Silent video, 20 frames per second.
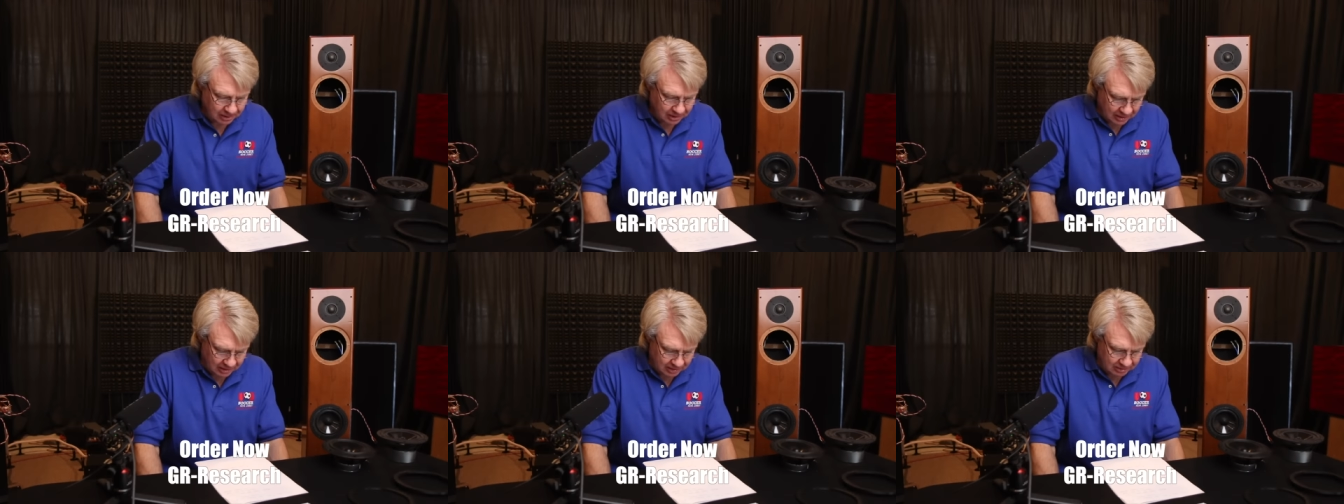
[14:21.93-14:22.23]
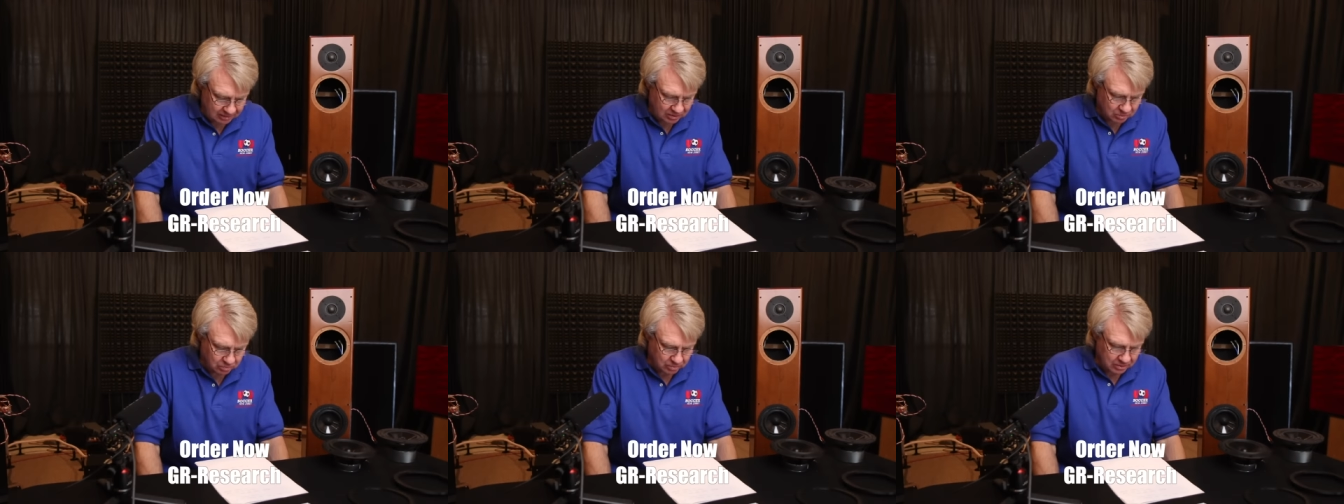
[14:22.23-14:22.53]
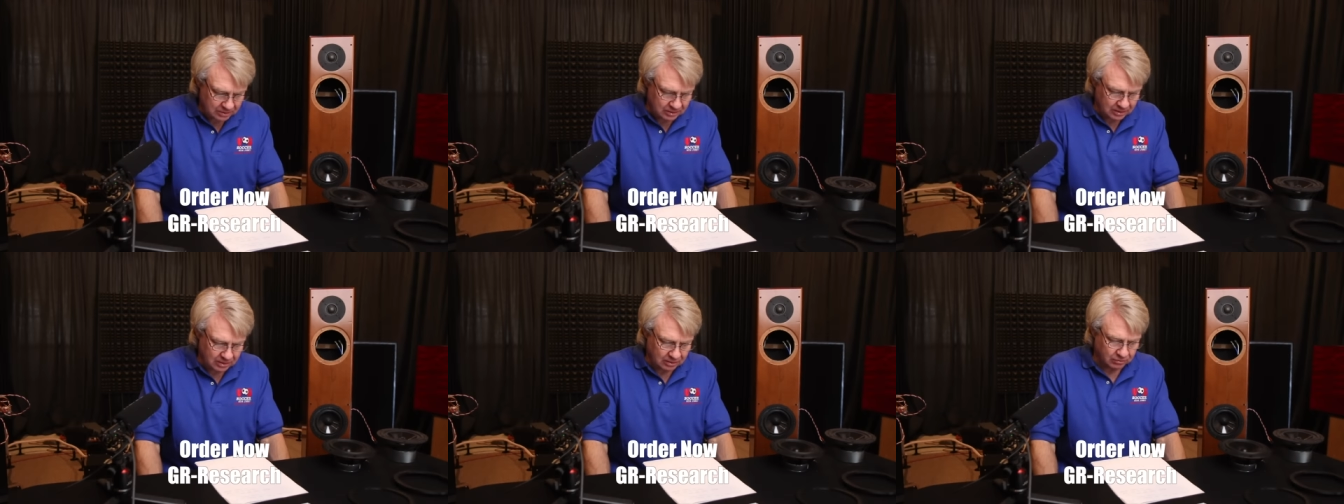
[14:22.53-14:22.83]
And then we
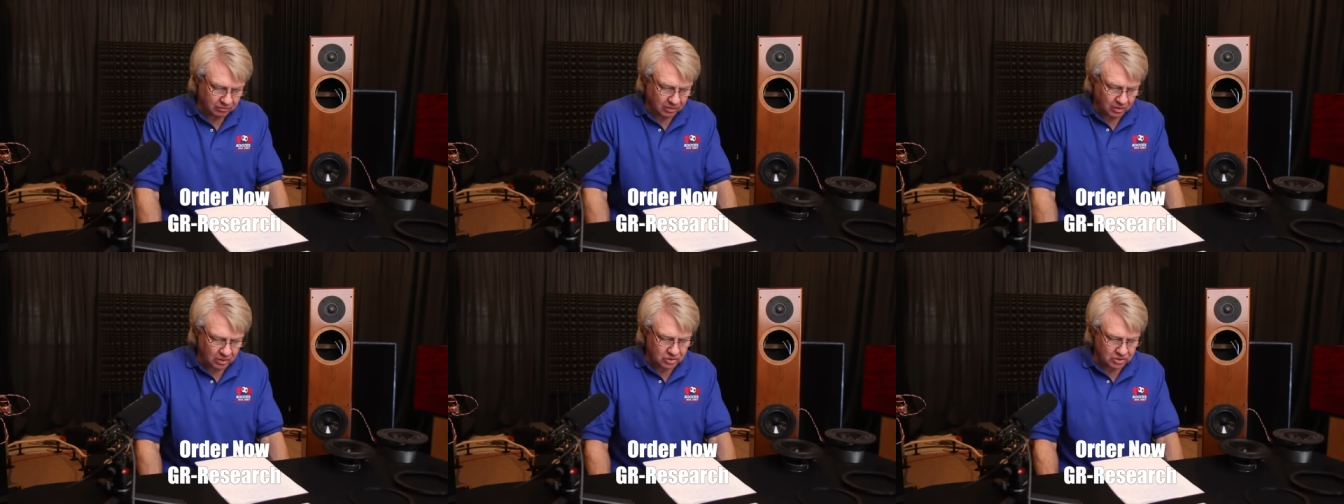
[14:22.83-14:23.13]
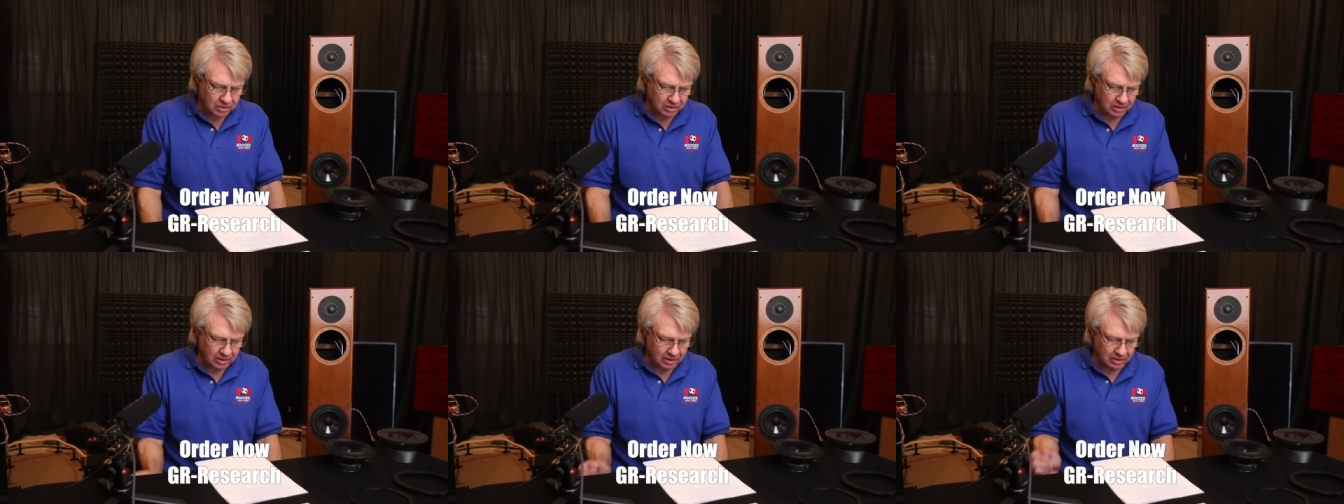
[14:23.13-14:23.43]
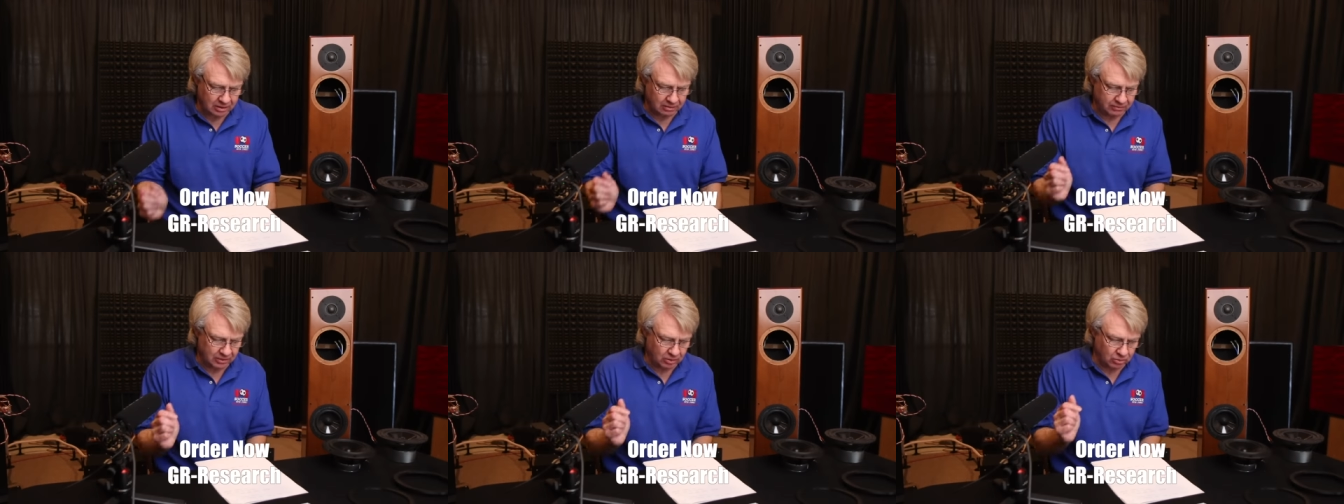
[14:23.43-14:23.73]
did a version
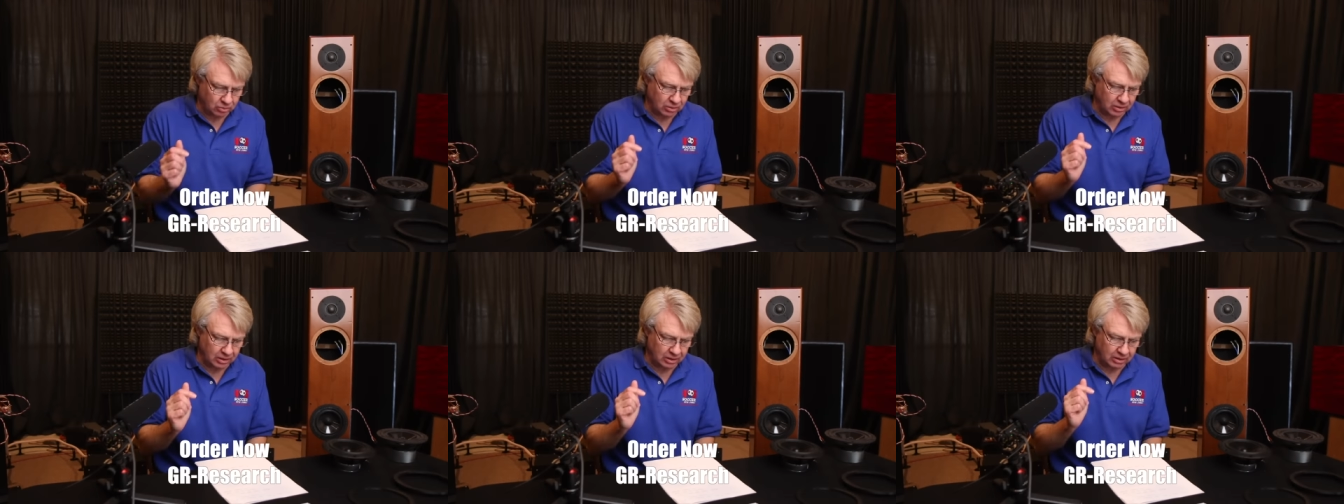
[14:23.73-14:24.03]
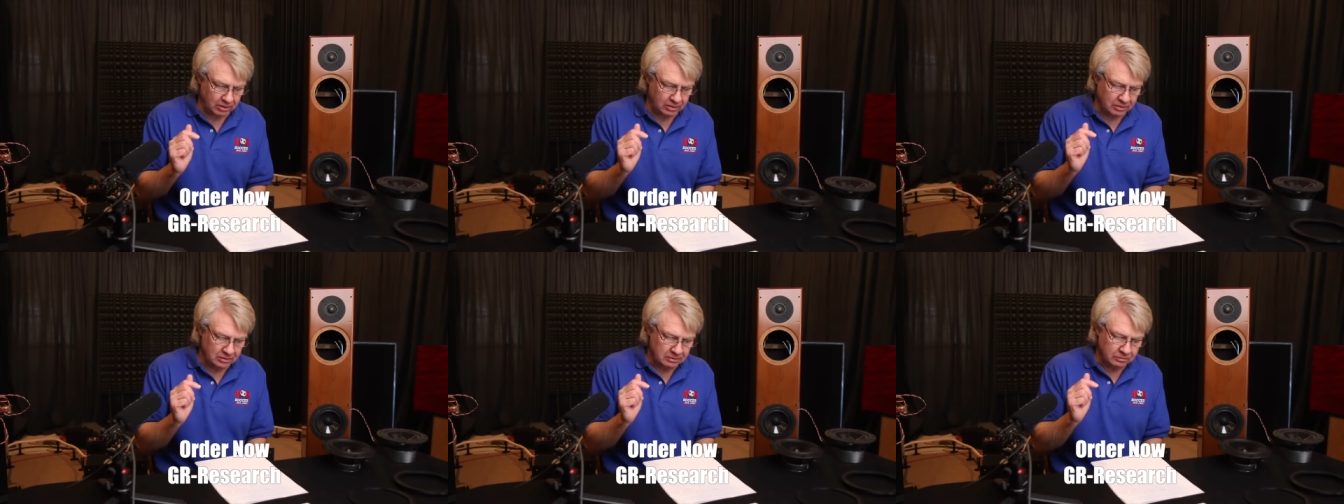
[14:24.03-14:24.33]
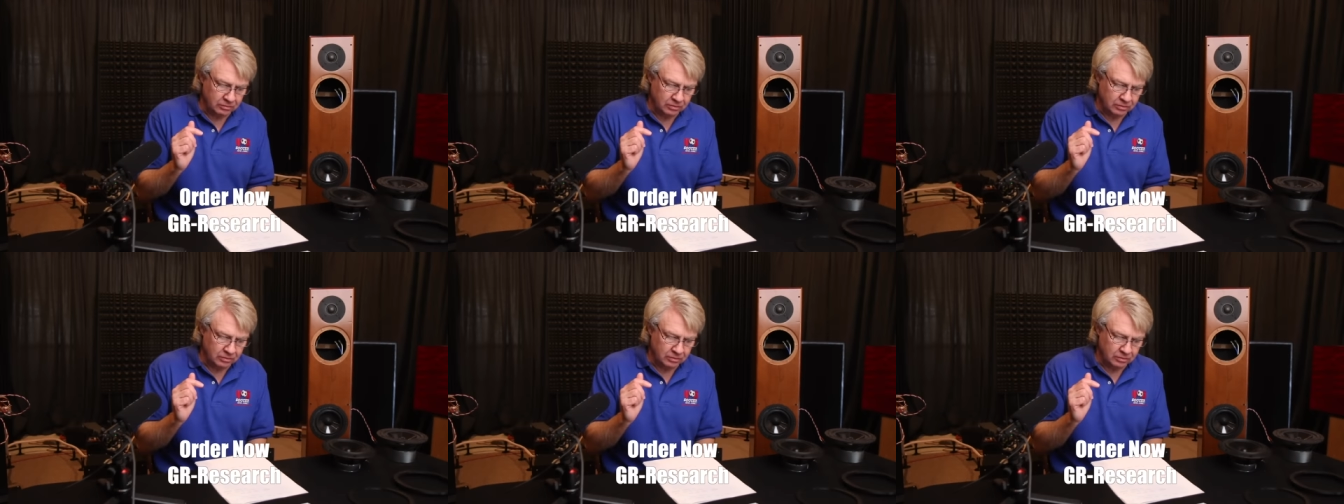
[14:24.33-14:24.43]
of it where